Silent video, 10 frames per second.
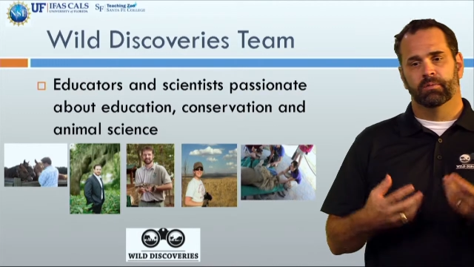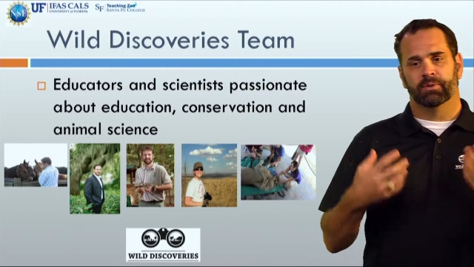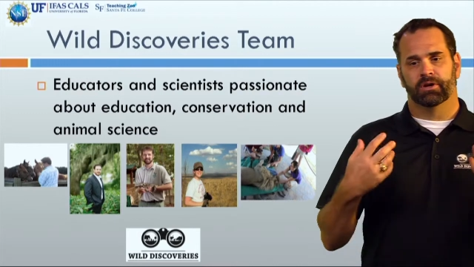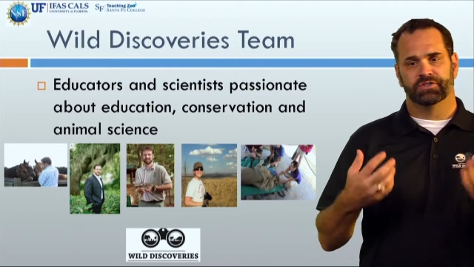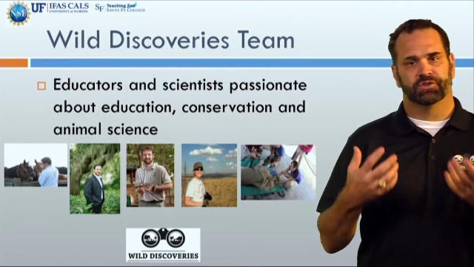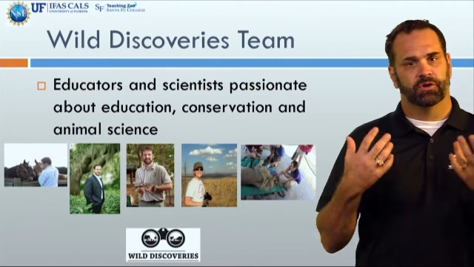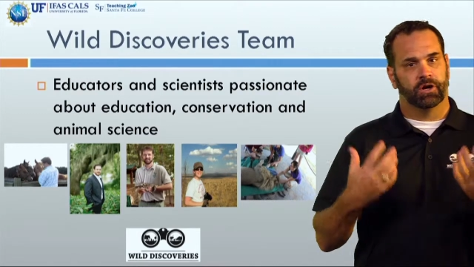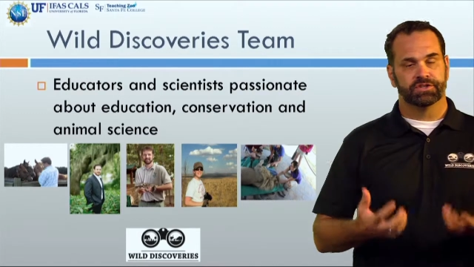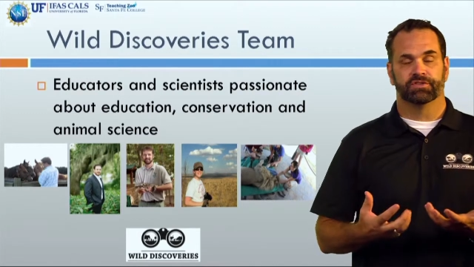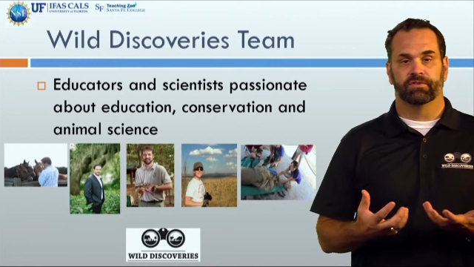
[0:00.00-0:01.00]
but also
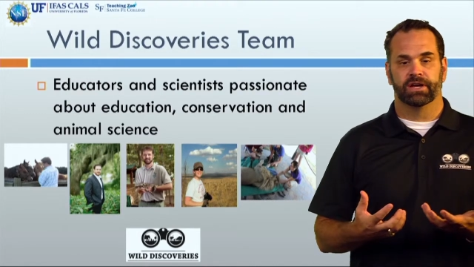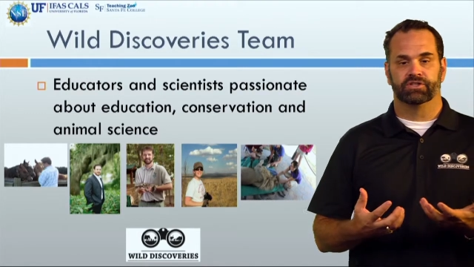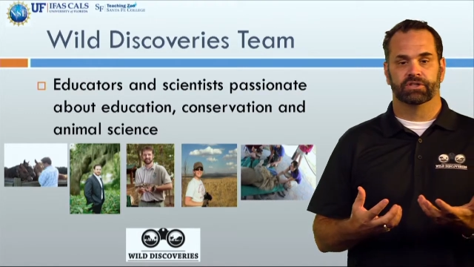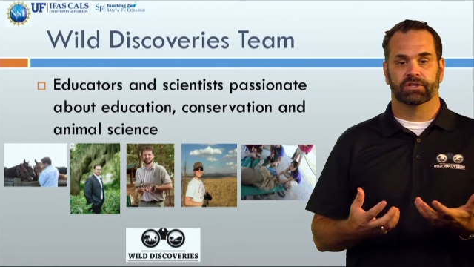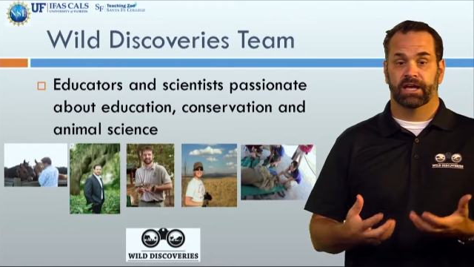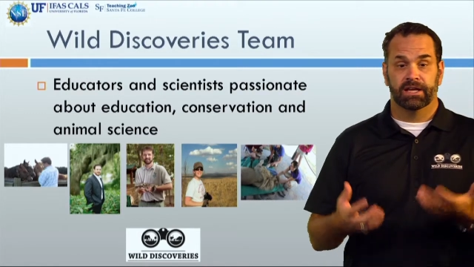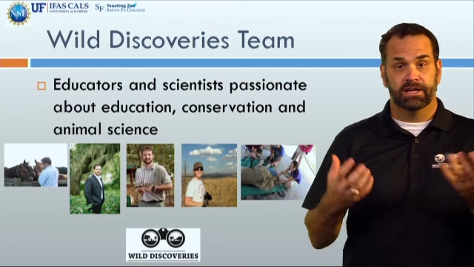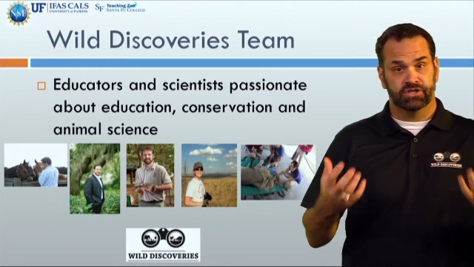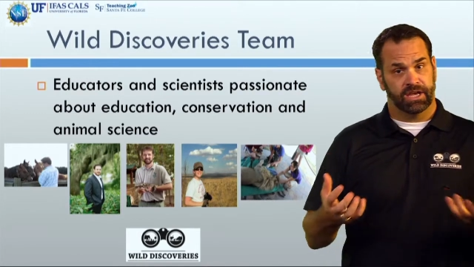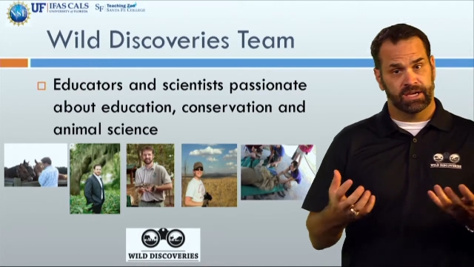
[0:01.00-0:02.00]
conservation and
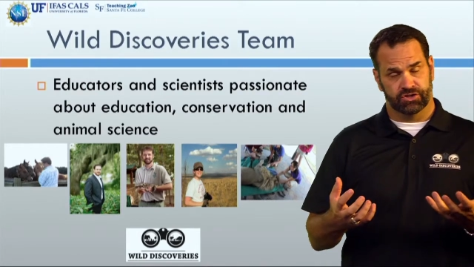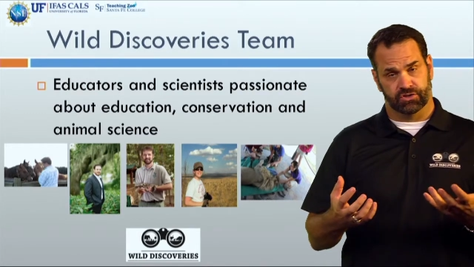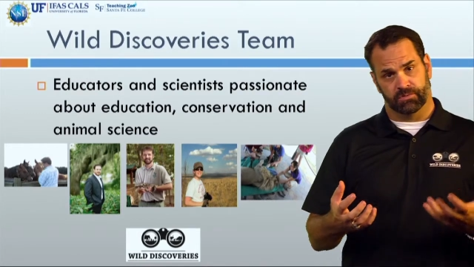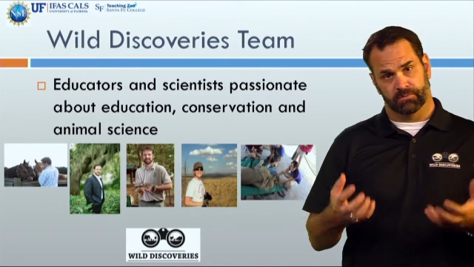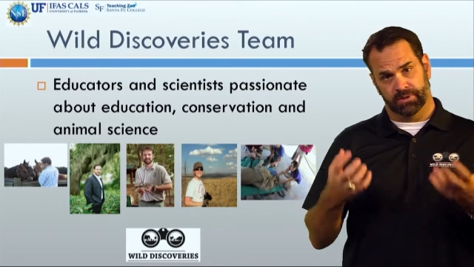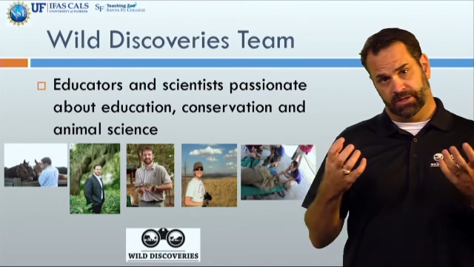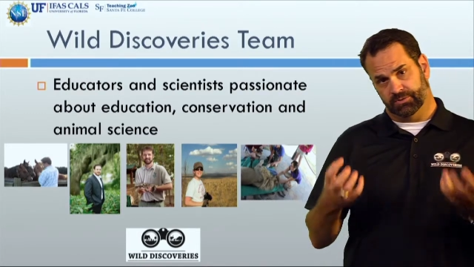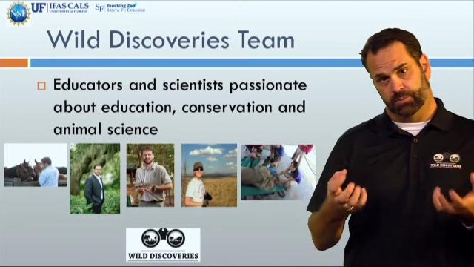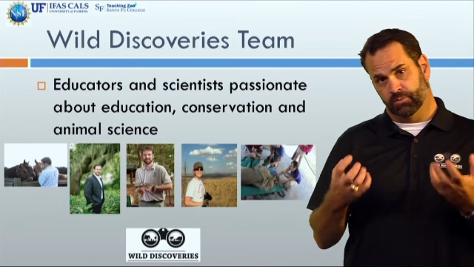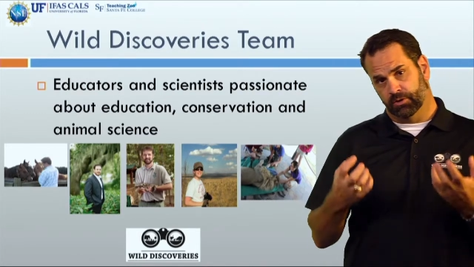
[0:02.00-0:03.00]
education, because
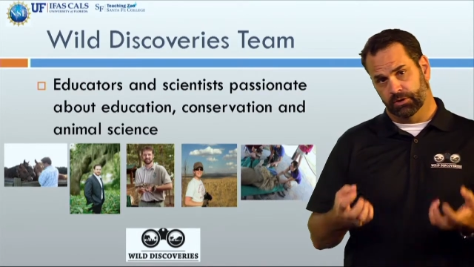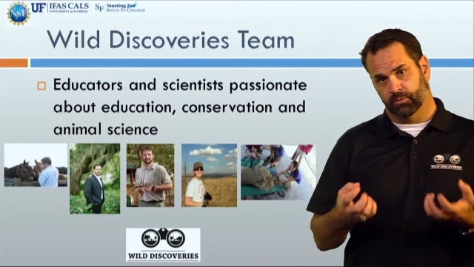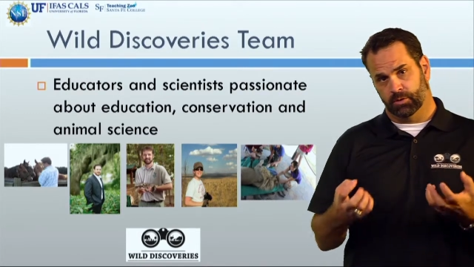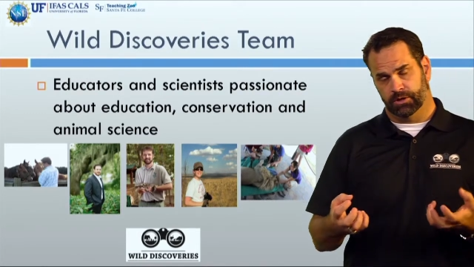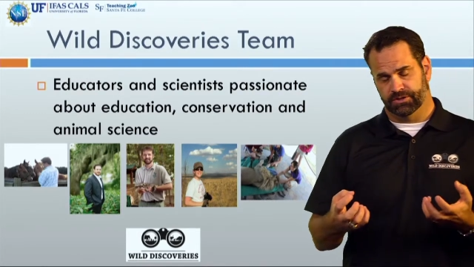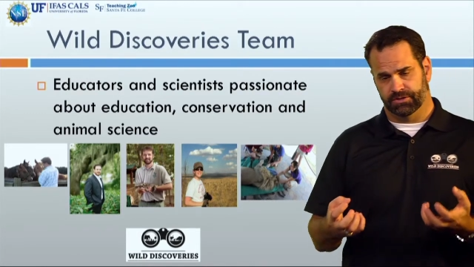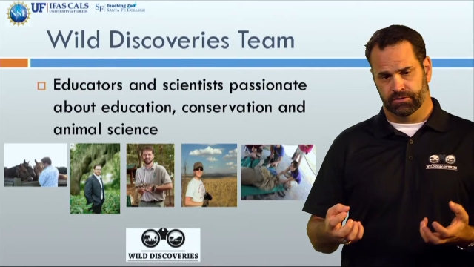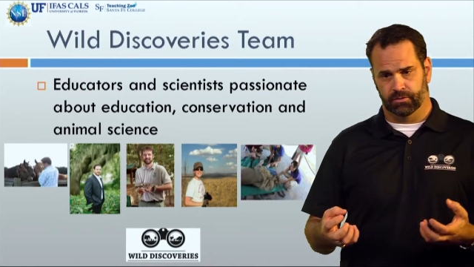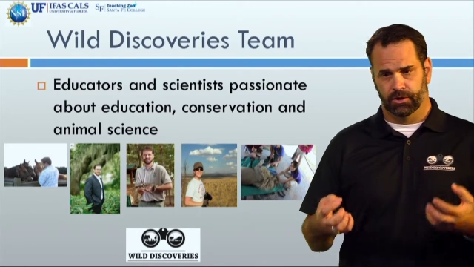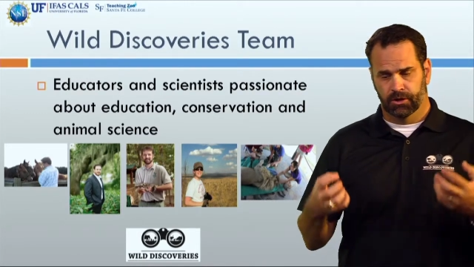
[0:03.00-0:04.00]
we really want to